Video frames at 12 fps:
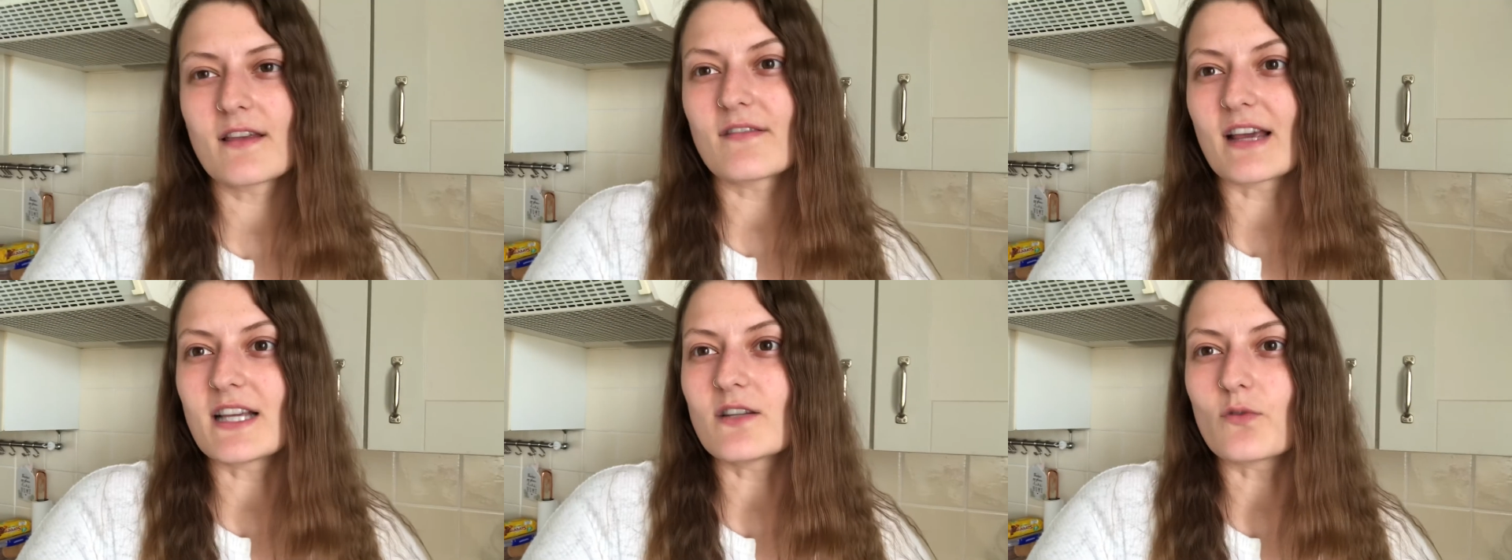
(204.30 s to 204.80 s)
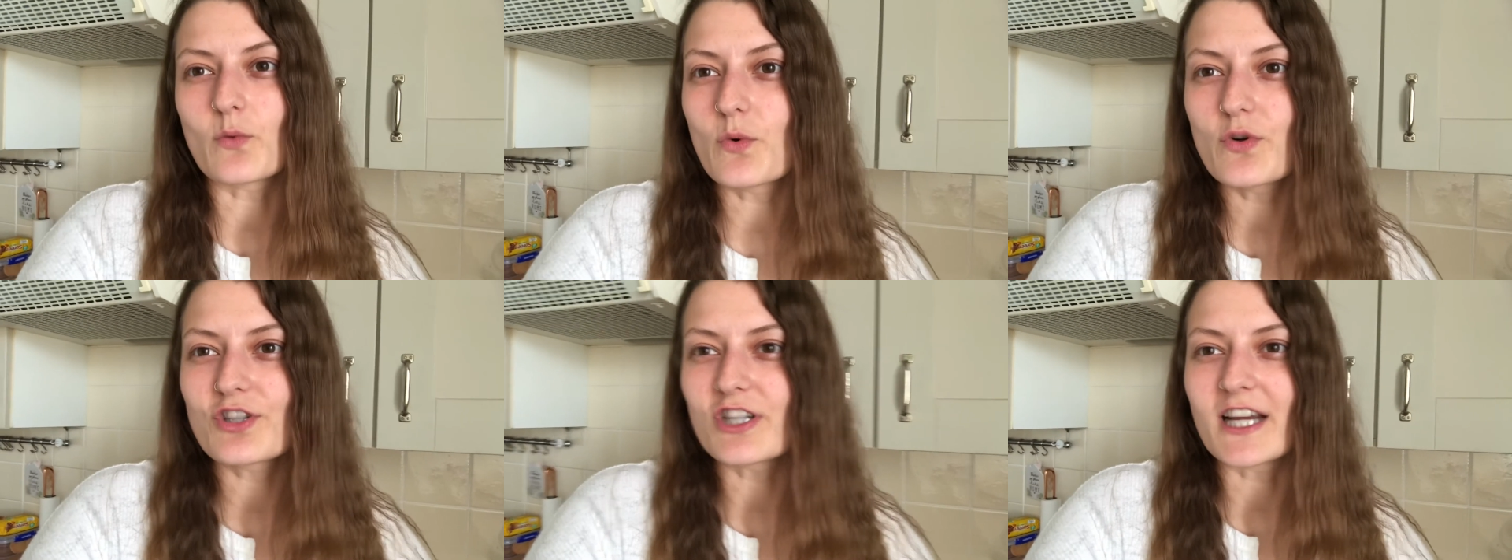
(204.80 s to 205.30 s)
Thanks for
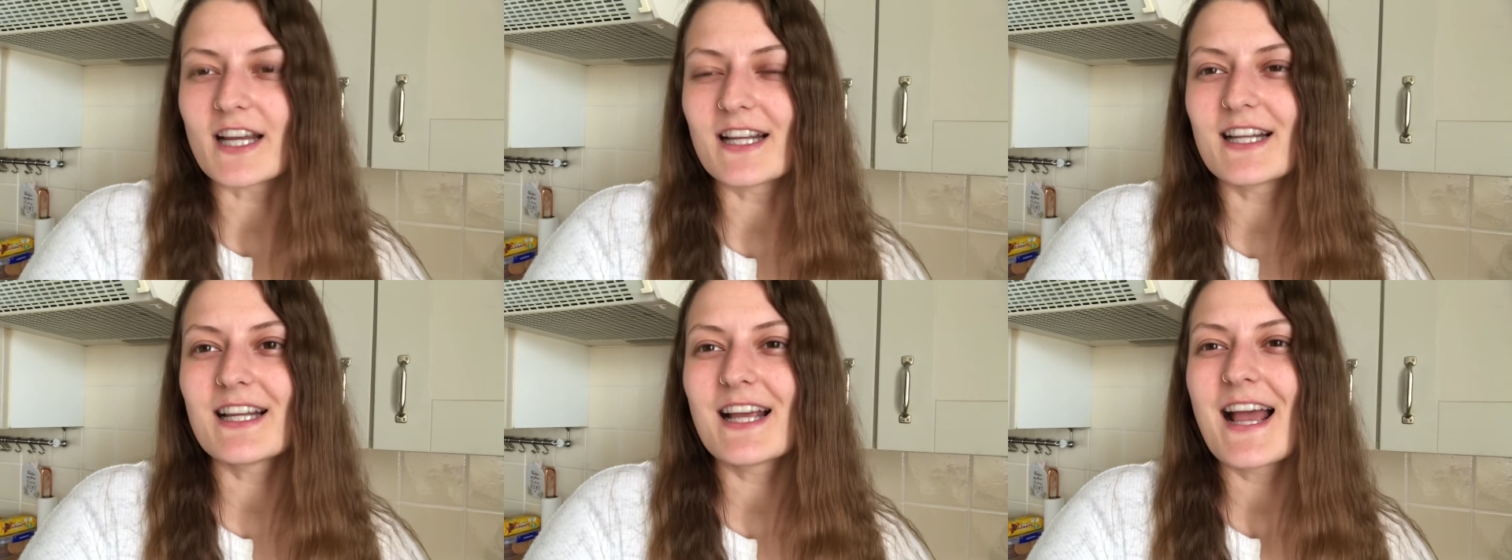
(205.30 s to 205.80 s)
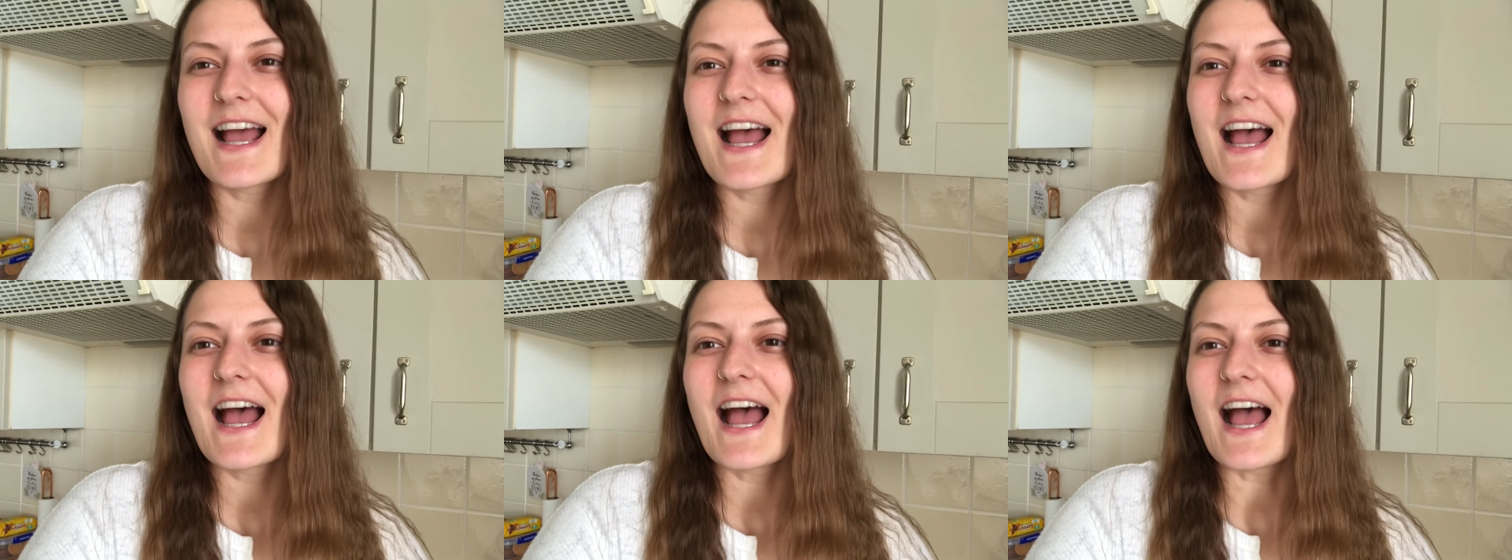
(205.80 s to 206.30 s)
watching
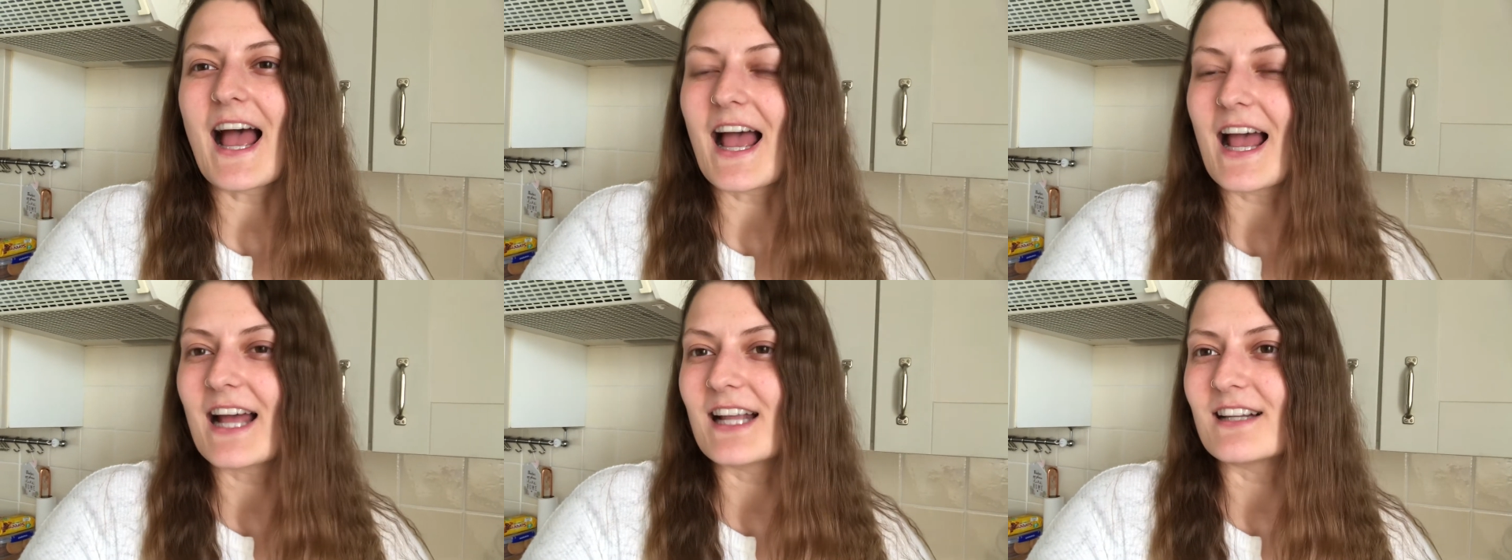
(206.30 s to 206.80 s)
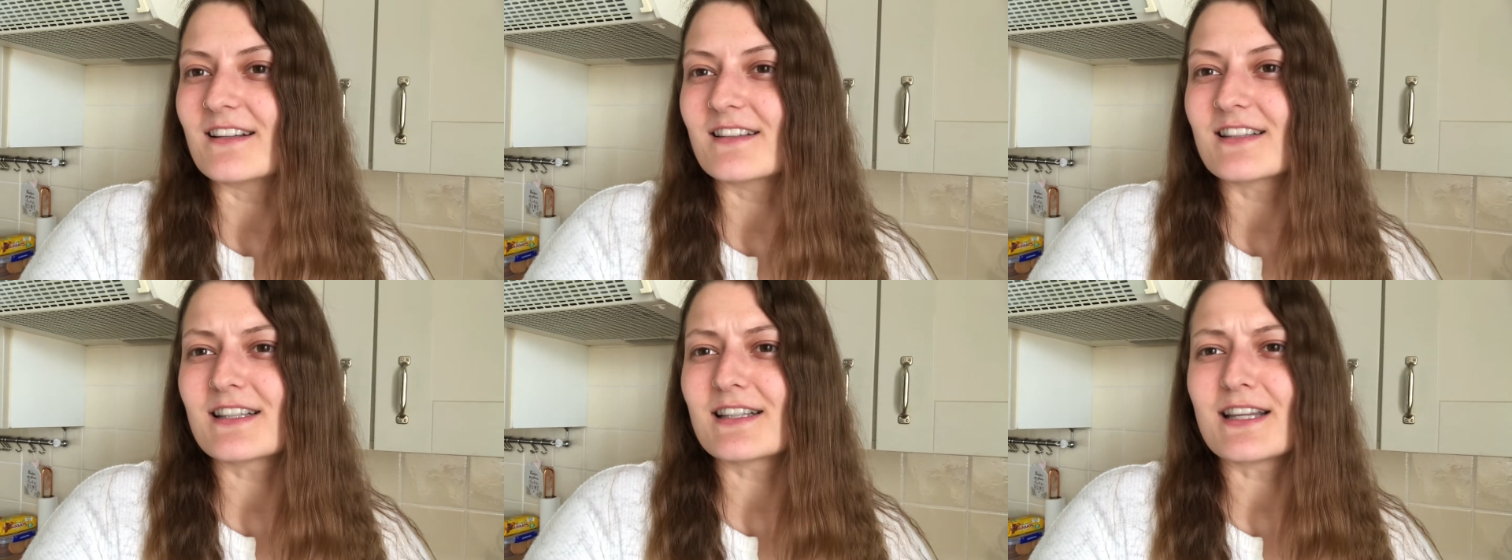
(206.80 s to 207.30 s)

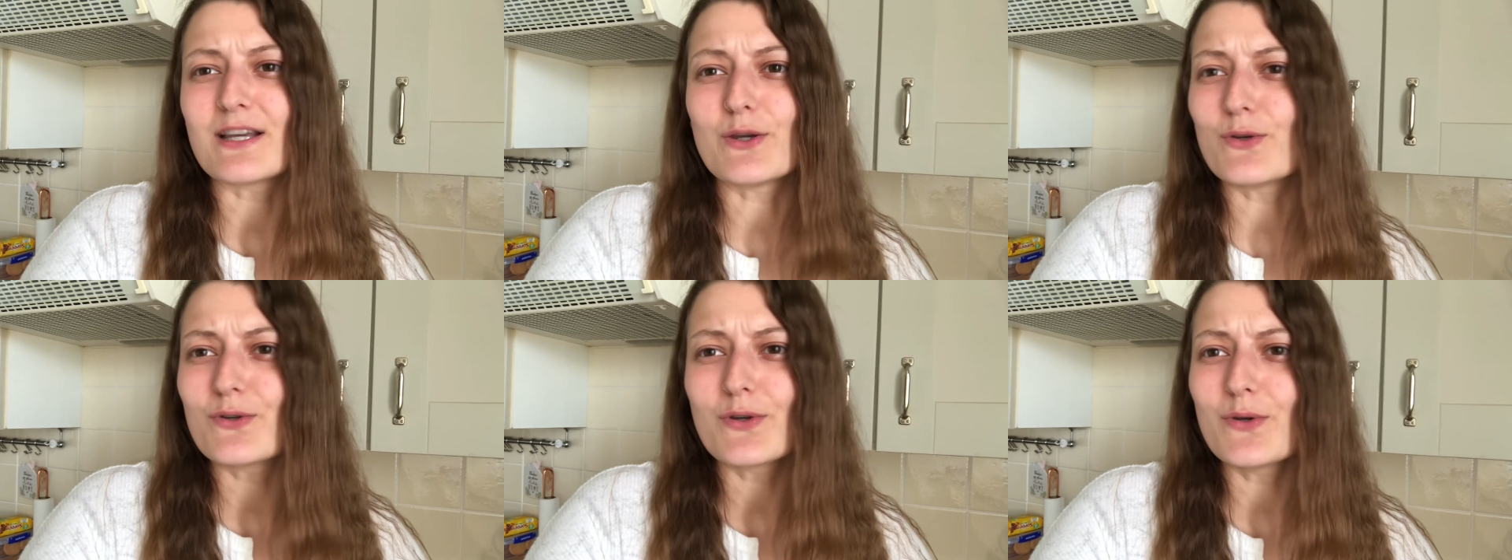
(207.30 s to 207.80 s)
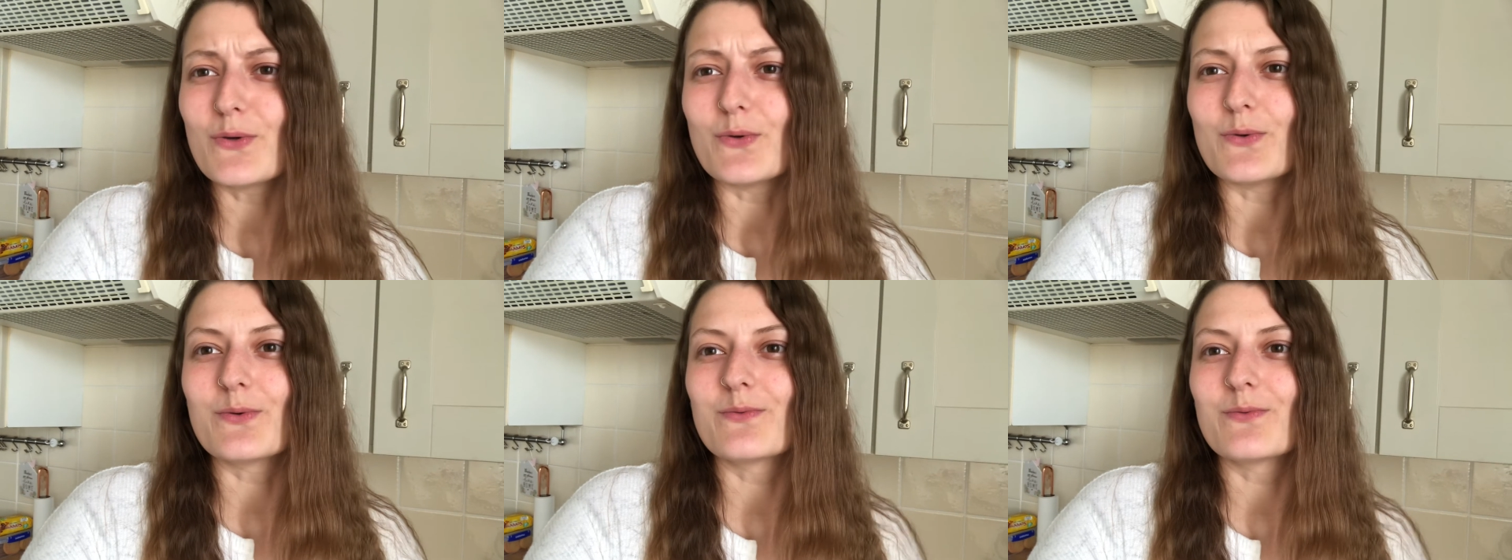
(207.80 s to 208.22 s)
and see you soon.